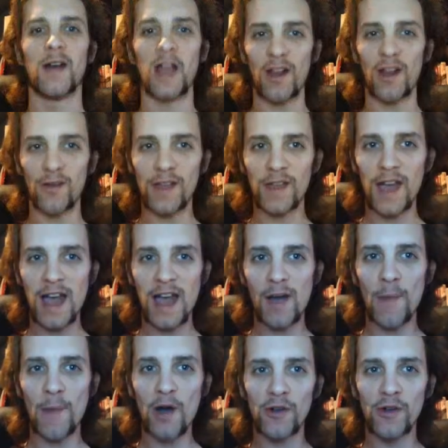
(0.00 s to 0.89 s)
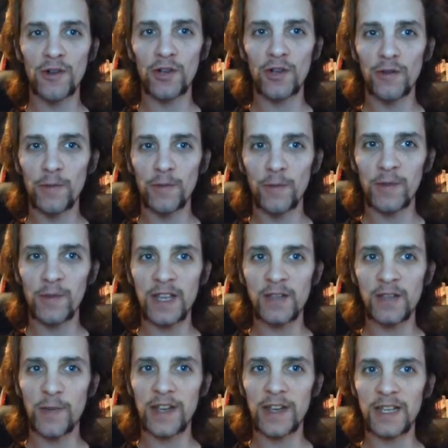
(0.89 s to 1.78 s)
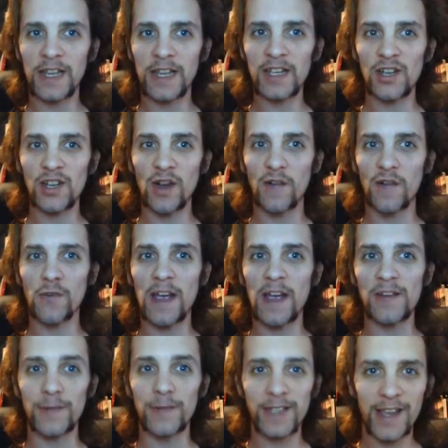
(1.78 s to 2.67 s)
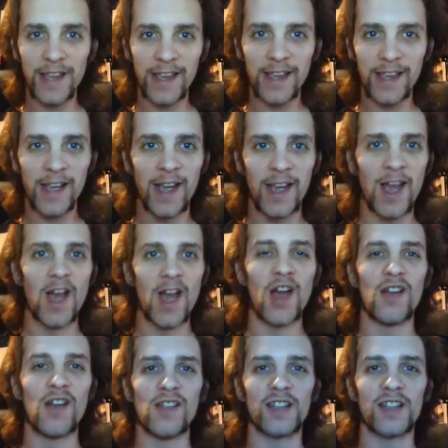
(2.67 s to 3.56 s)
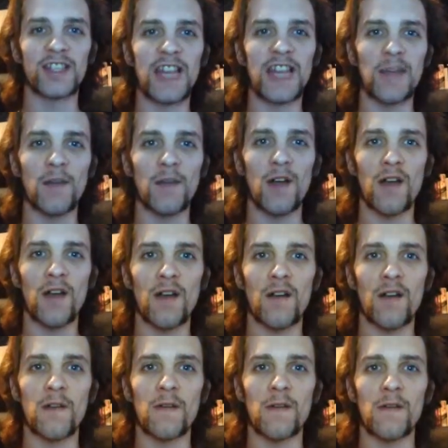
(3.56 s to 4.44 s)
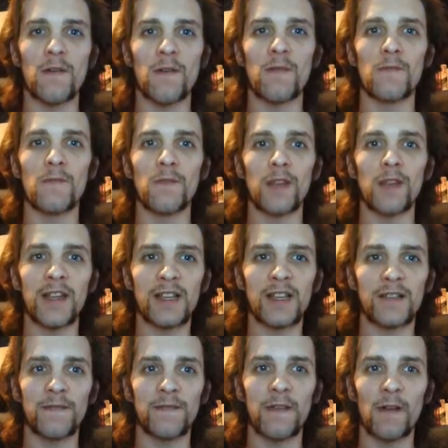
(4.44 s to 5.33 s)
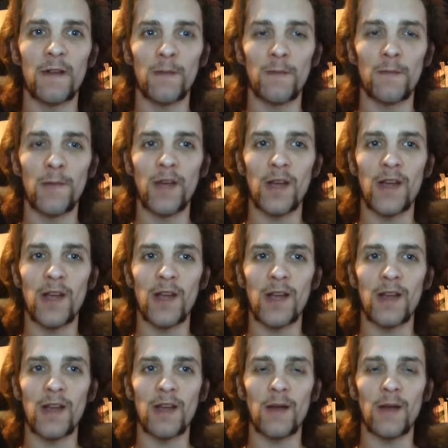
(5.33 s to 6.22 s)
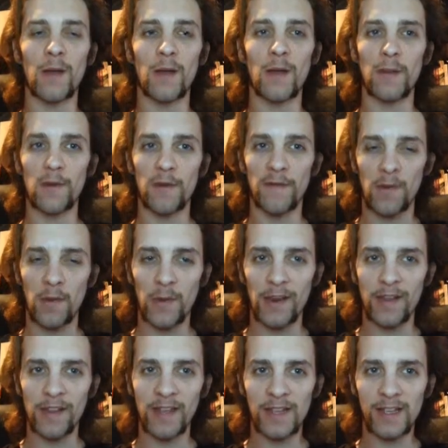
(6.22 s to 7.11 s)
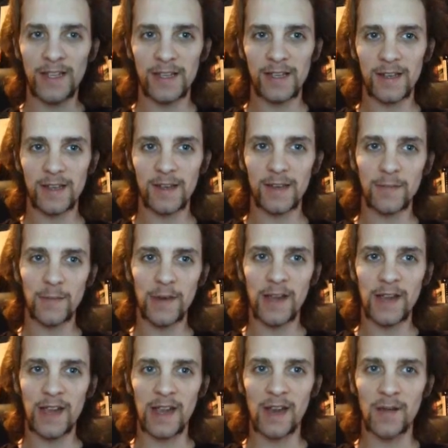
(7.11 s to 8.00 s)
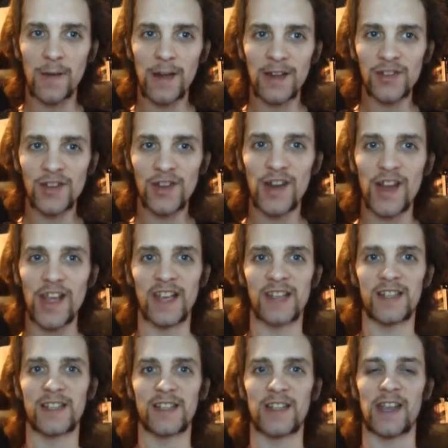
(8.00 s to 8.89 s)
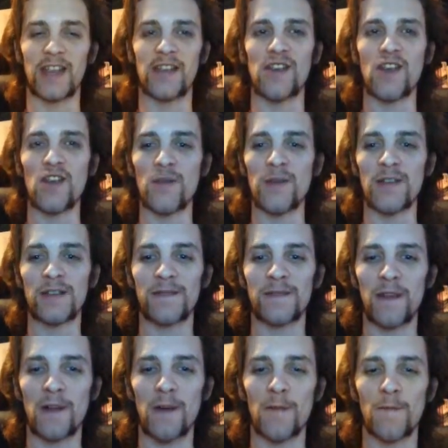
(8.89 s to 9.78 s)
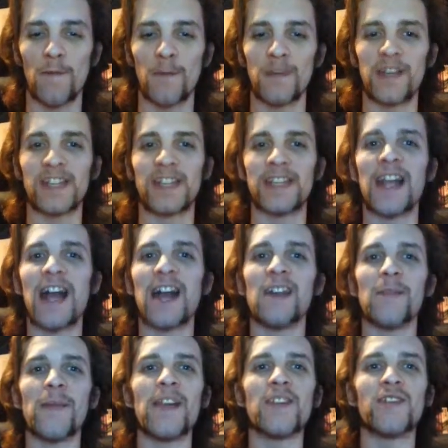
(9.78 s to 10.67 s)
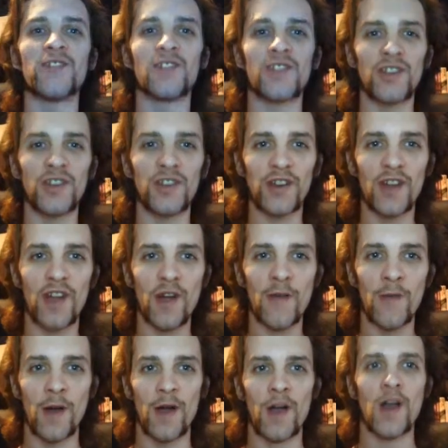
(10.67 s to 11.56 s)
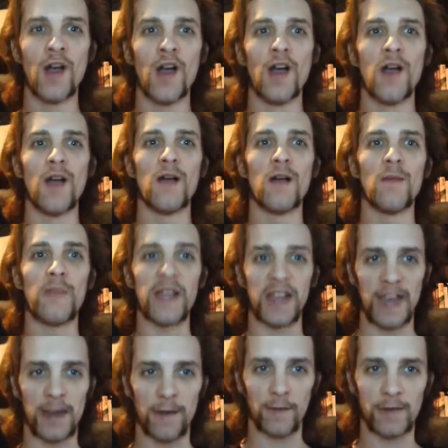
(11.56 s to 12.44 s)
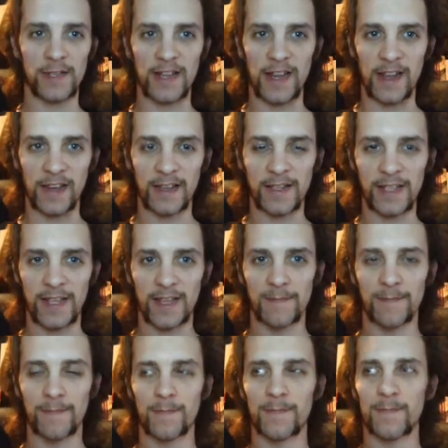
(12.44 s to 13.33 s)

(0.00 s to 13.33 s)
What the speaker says: Hello there, and welcome to this week's edition of Craig's Boutique, the cinema released film we'll be reviewing this week in question is the newest film from Disney Animation Studio, Big Hero 6.